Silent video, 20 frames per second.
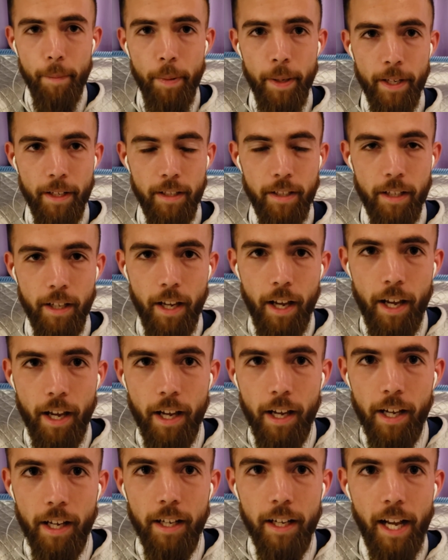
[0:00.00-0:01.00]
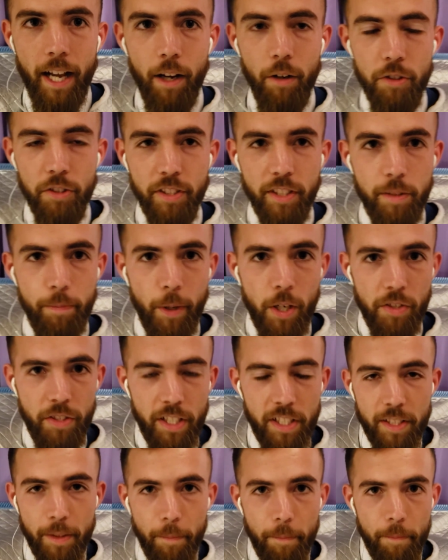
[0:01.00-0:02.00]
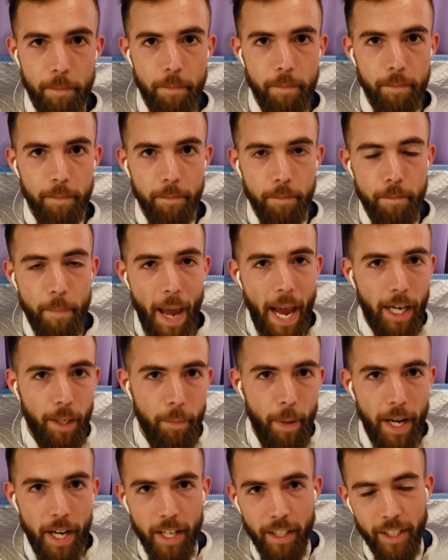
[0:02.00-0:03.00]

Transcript: Uh, I was experiencing some back pain,